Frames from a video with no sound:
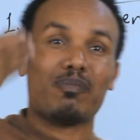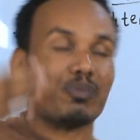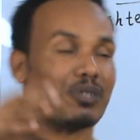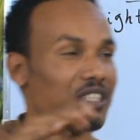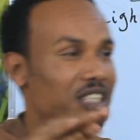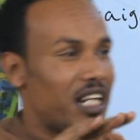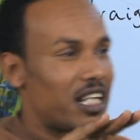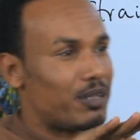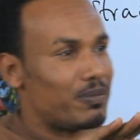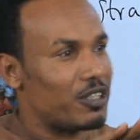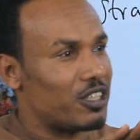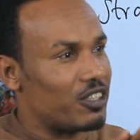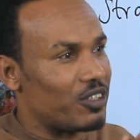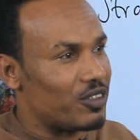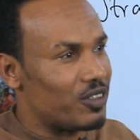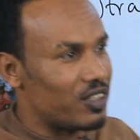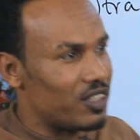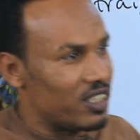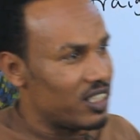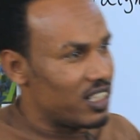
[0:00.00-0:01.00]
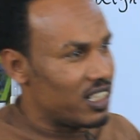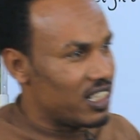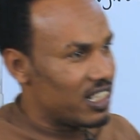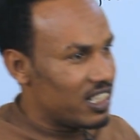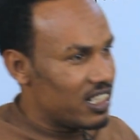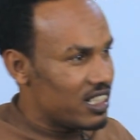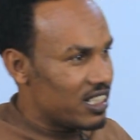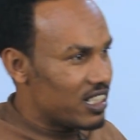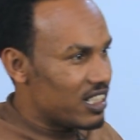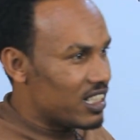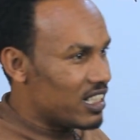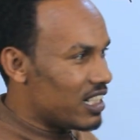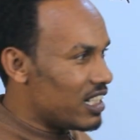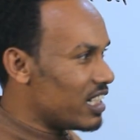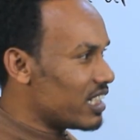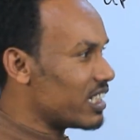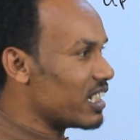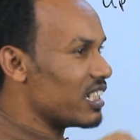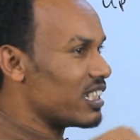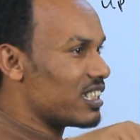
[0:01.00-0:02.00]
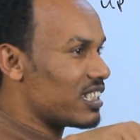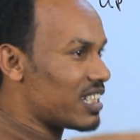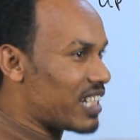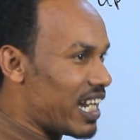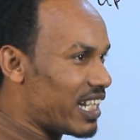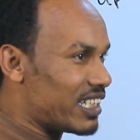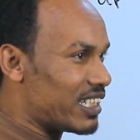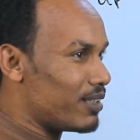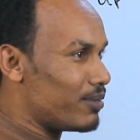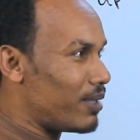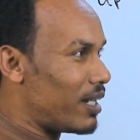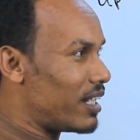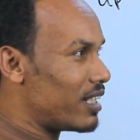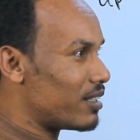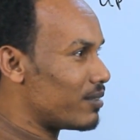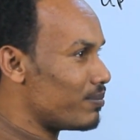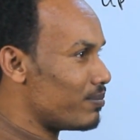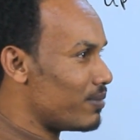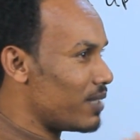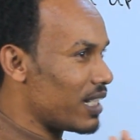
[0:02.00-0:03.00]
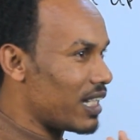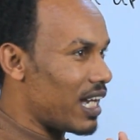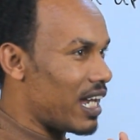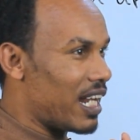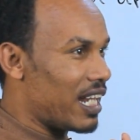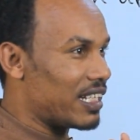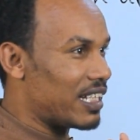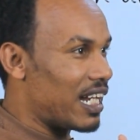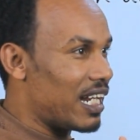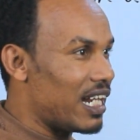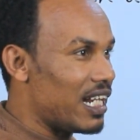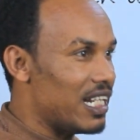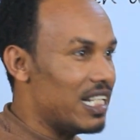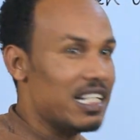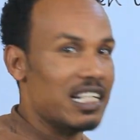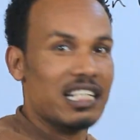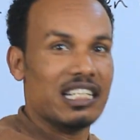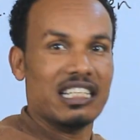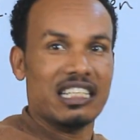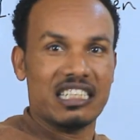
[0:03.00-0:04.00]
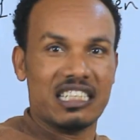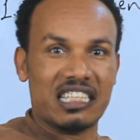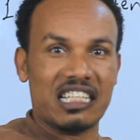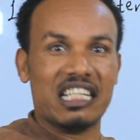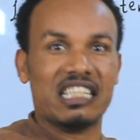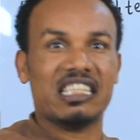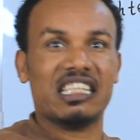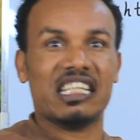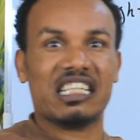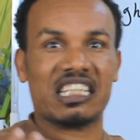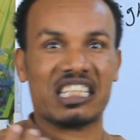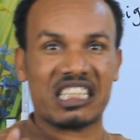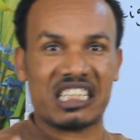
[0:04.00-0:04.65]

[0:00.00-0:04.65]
up. Straighten up. Straighten up. Straighten up. Straighten up. Straighten up. Straighten up. Straighten up. Straighten